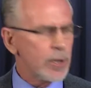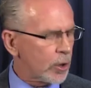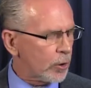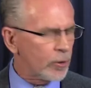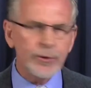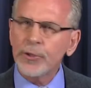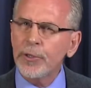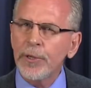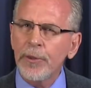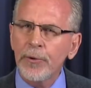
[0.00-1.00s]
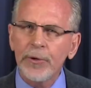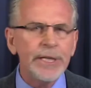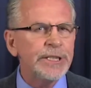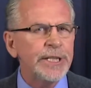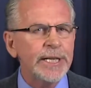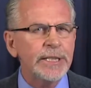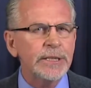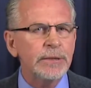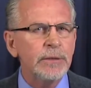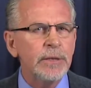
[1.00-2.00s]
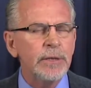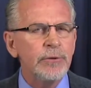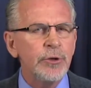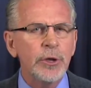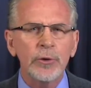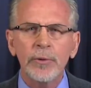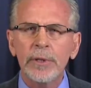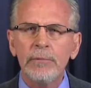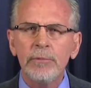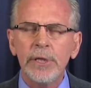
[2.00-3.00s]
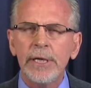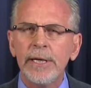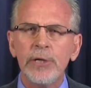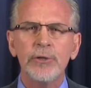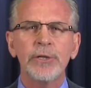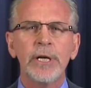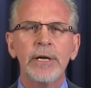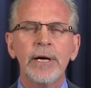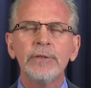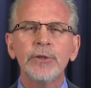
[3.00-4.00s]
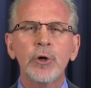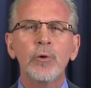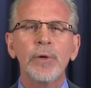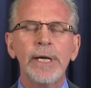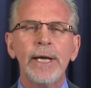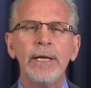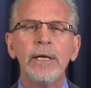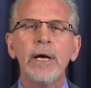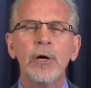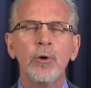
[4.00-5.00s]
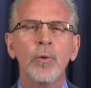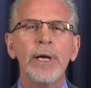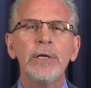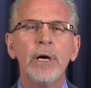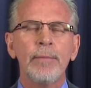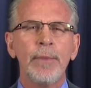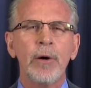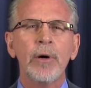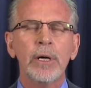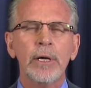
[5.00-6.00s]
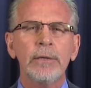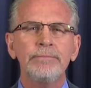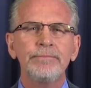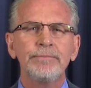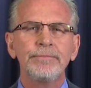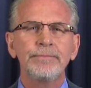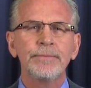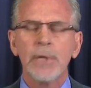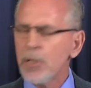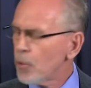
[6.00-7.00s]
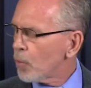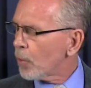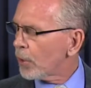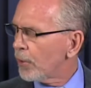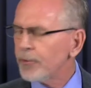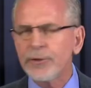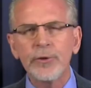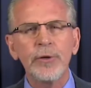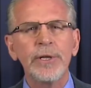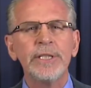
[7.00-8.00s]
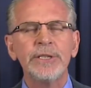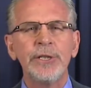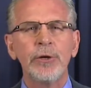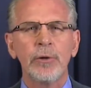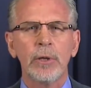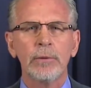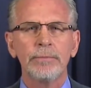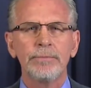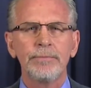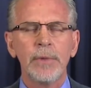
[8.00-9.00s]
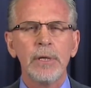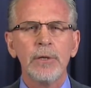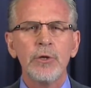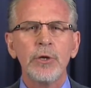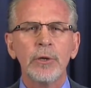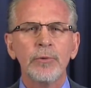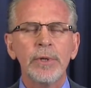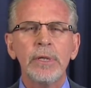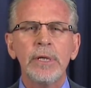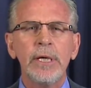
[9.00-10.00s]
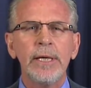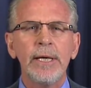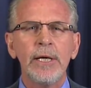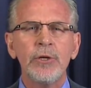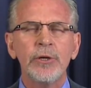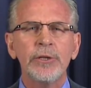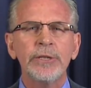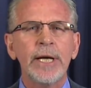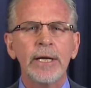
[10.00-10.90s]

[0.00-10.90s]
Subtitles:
Closer to the 36, children, teenagers, and adults creating a great America? Or closer to the 0, children, teenagers, and